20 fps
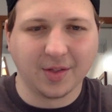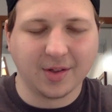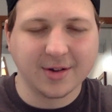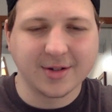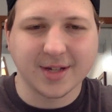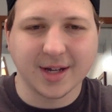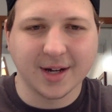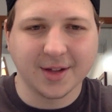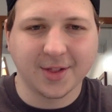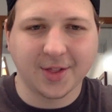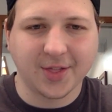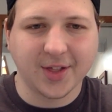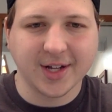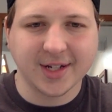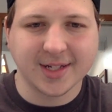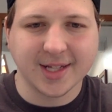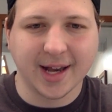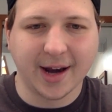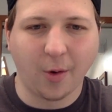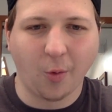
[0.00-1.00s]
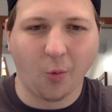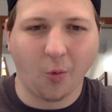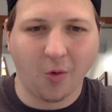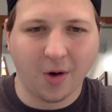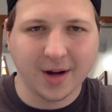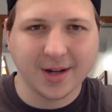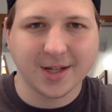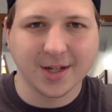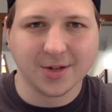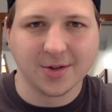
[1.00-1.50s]
There's other things that I
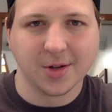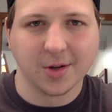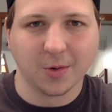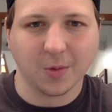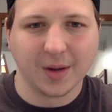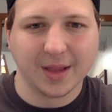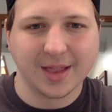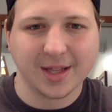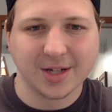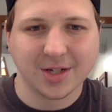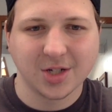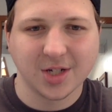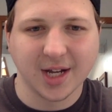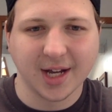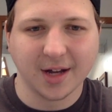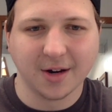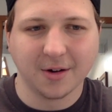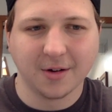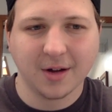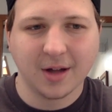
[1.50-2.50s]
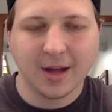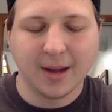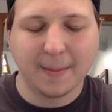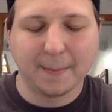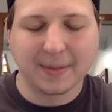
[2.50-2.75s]
want to do with this channel.